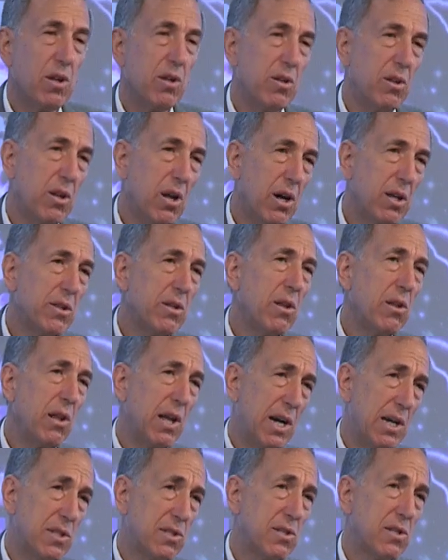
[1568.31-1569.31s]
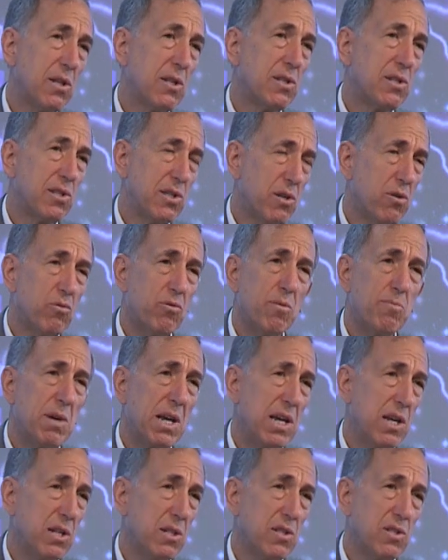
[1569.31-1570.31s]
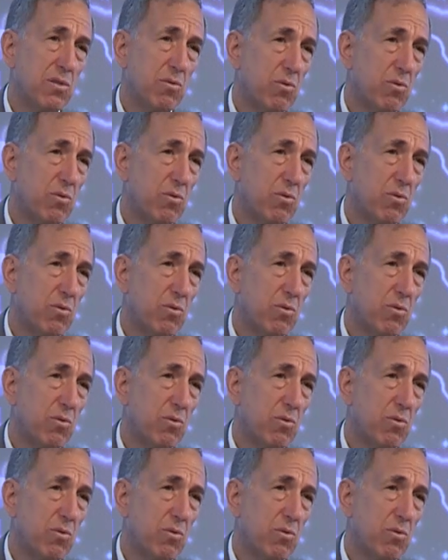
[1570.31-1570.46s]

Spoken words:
nonetheless still remains,